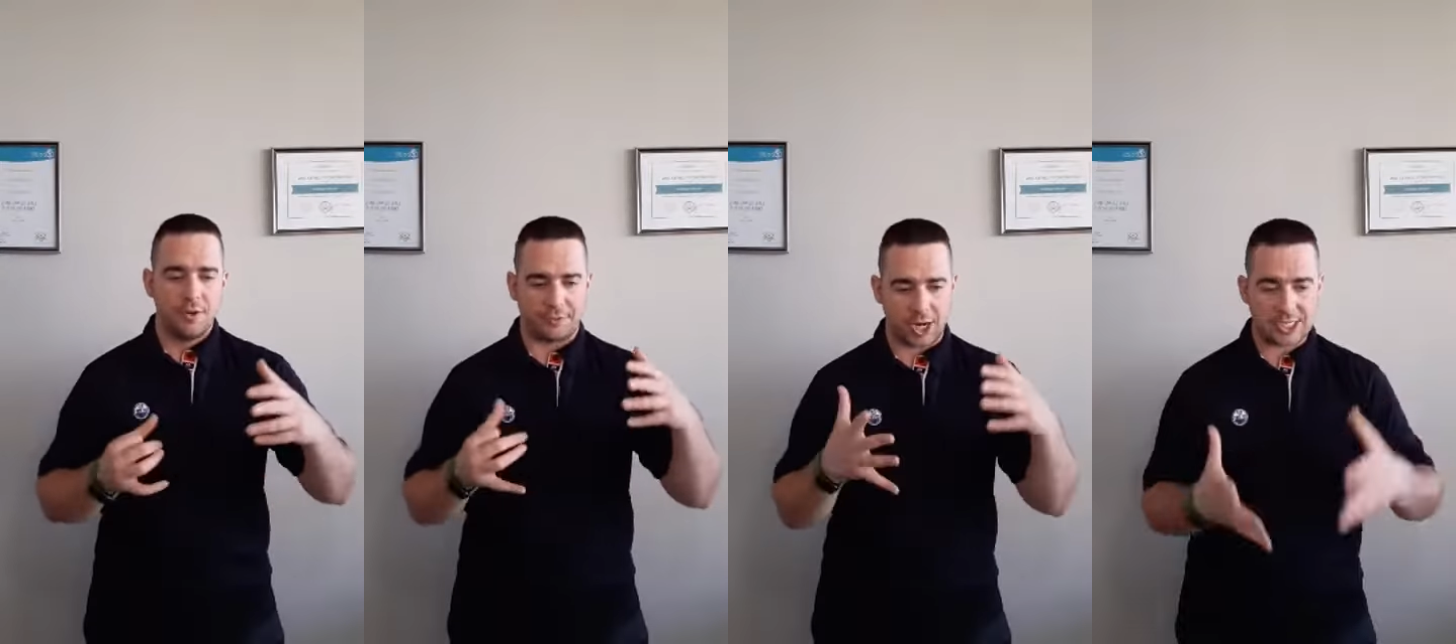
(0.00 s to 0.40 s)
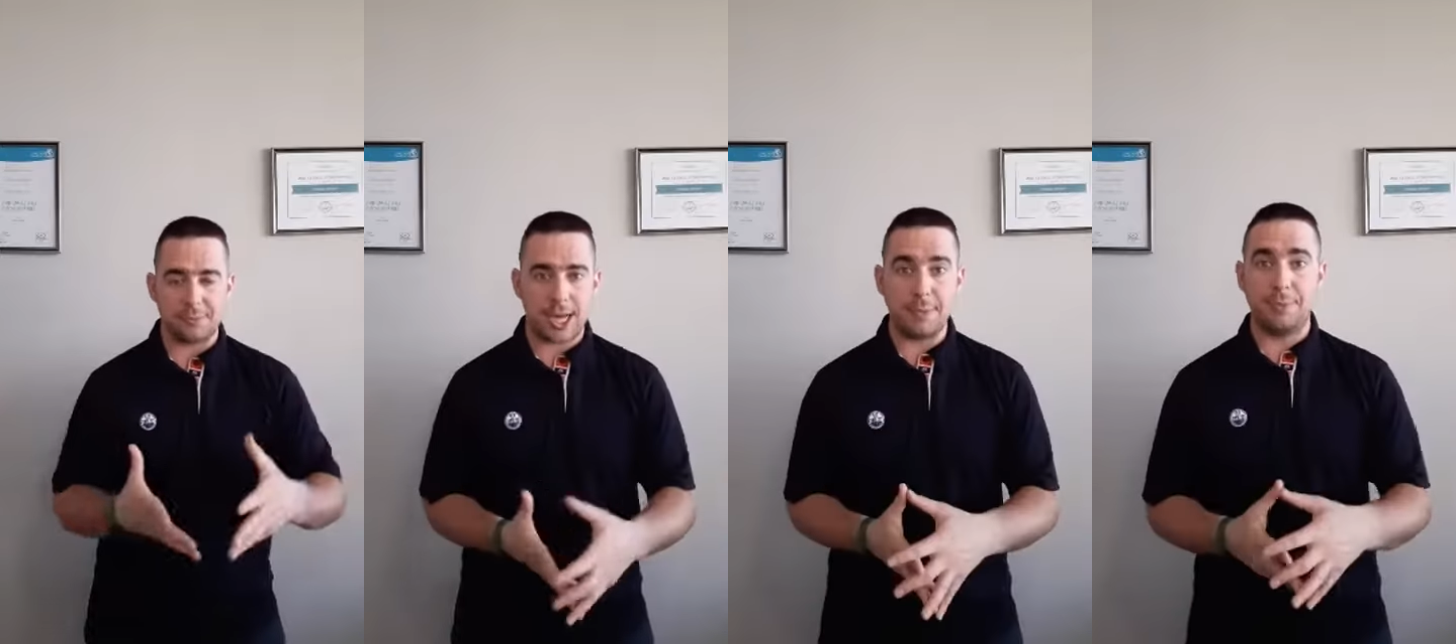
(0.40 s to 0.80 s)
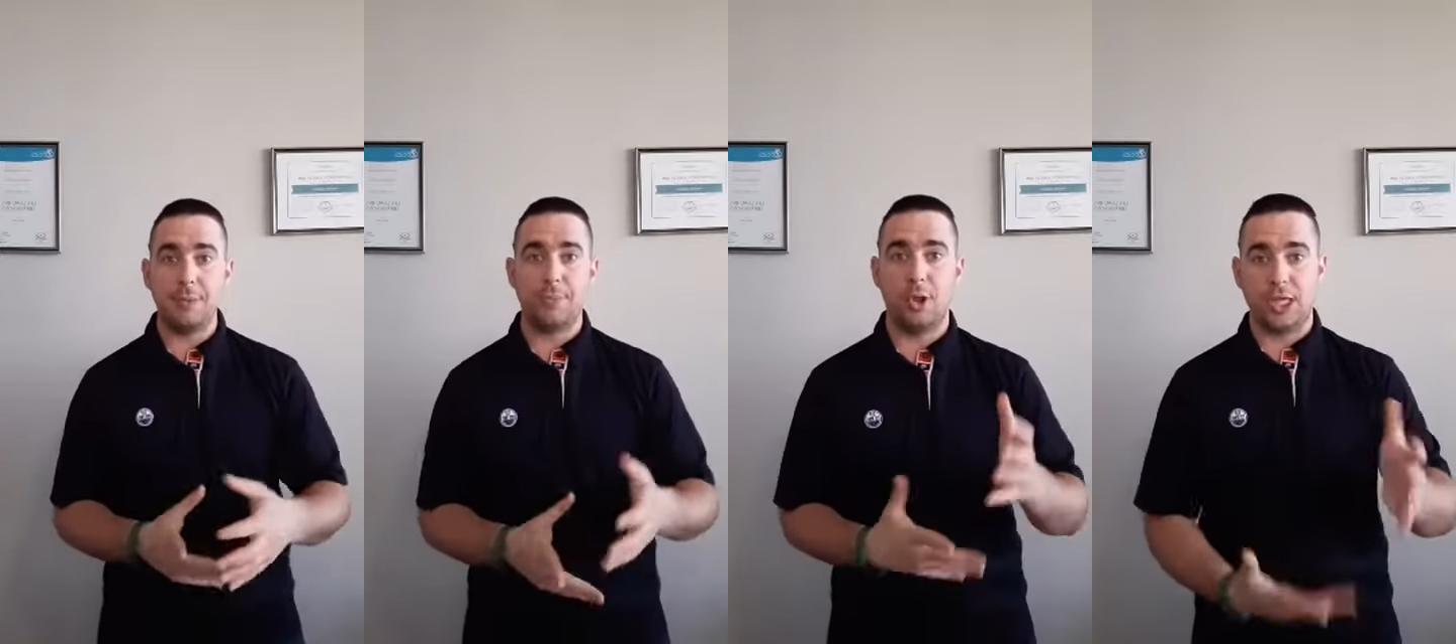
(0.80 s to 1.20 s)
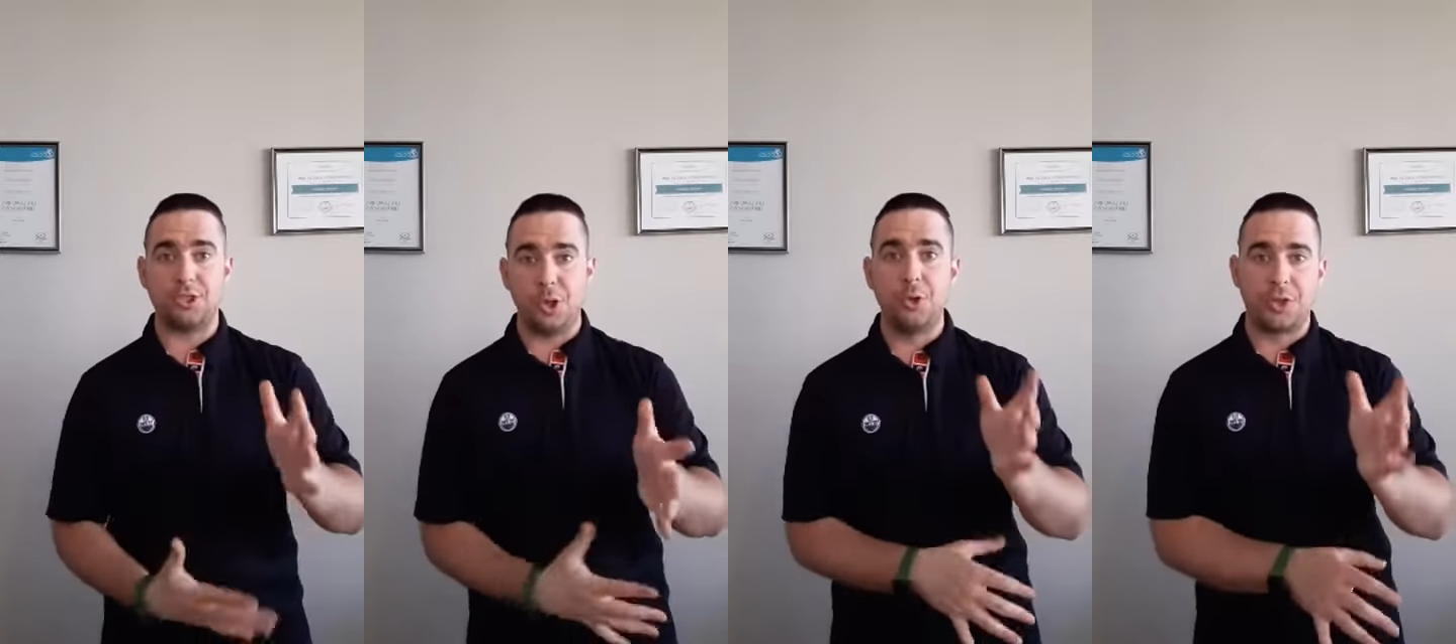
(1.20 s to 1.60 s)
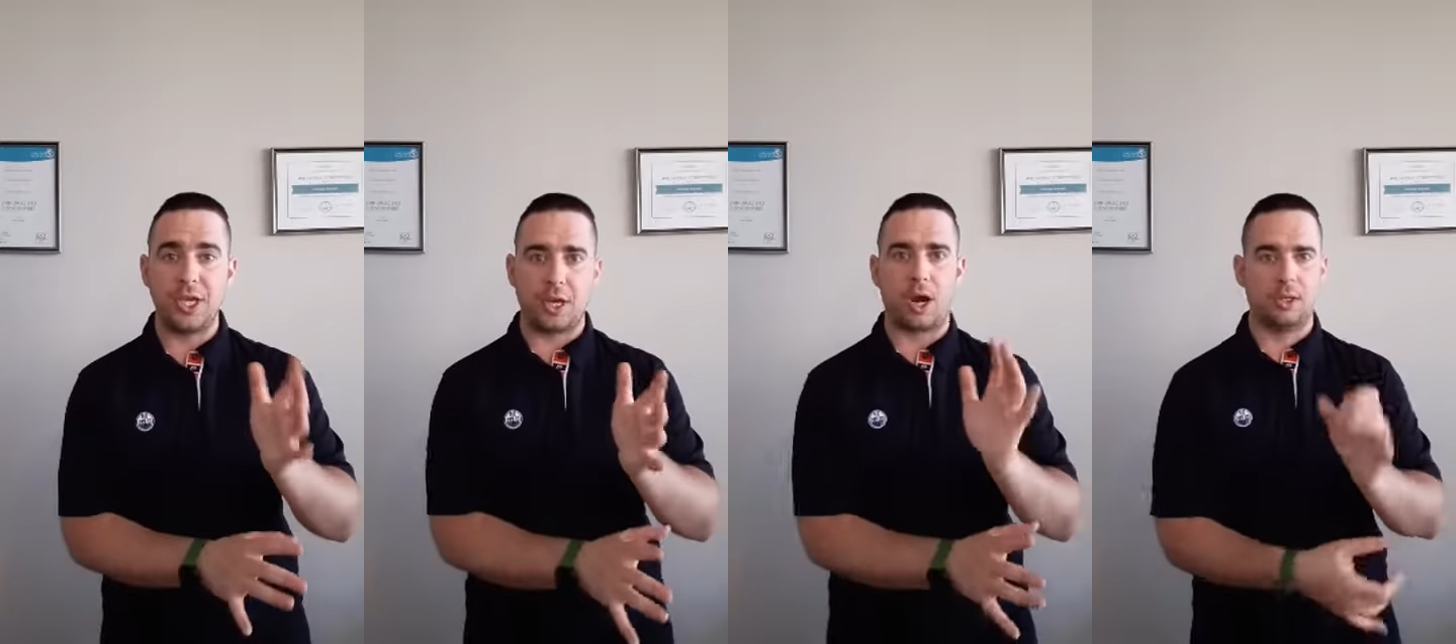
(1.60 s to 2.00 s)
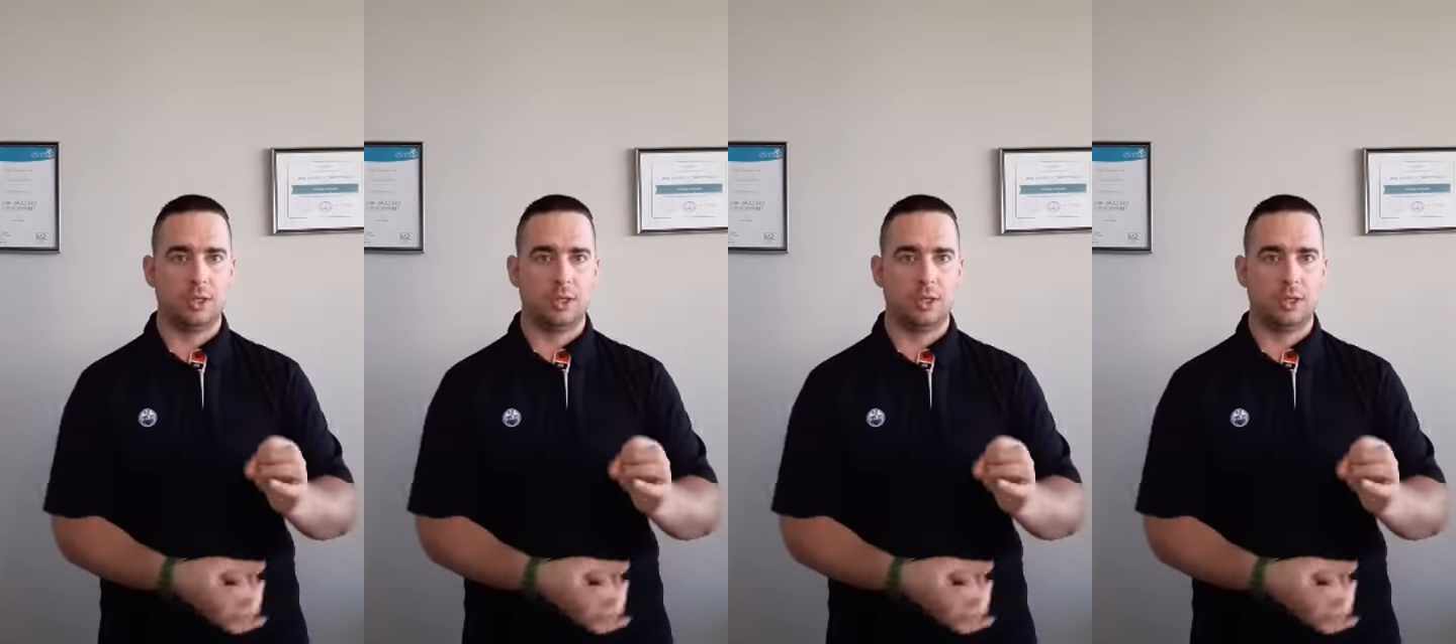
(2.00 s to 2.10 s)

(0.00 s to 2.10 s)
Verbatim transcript: For as many people as you think are